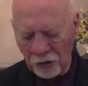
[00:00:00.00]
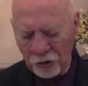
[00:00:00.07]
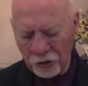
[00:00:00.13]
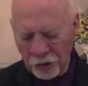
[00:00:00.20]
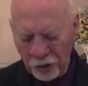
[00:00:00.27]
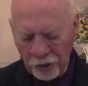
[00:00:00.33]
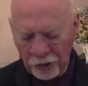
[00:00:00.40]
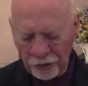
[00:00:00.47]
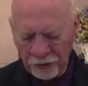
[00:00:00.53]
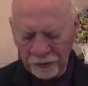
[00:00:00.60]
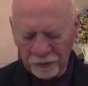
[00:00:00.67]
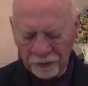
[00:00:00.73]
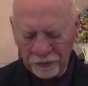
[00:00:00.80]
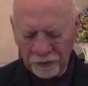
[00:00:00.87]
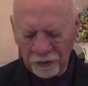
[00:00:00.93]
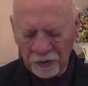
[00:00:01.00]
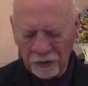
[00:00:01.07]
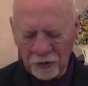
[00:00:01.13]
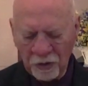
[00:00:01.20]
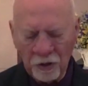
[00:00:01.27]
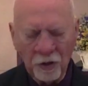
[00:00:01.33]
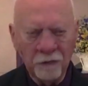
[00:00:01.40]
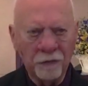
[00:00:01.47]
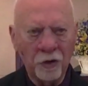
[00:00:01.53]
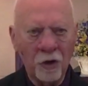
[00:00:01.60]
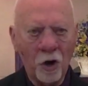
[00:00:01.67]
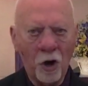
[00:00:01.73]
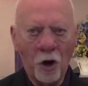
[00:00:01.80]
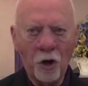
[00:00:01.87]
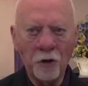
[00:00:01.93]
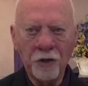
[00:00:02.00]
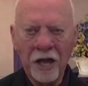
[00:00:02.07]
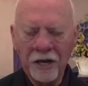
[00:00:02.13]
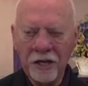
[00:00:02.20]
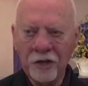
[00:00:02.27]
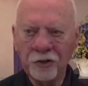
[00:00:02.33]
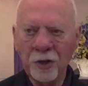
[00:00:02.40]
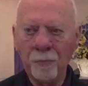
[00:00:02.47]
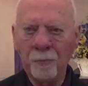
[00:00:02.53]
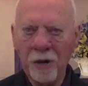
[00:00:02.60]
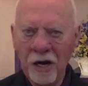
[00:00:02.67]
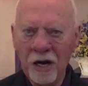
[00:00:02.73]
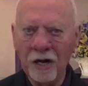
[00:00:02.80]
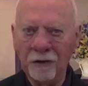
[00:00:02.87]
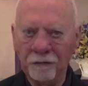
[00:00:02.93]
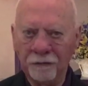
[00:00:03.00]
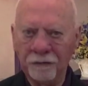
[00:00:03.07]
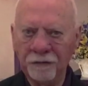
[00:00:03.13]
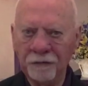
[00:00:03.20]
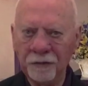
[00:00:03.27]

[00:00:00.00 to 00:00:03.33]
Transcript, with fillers: yearn for all that is above.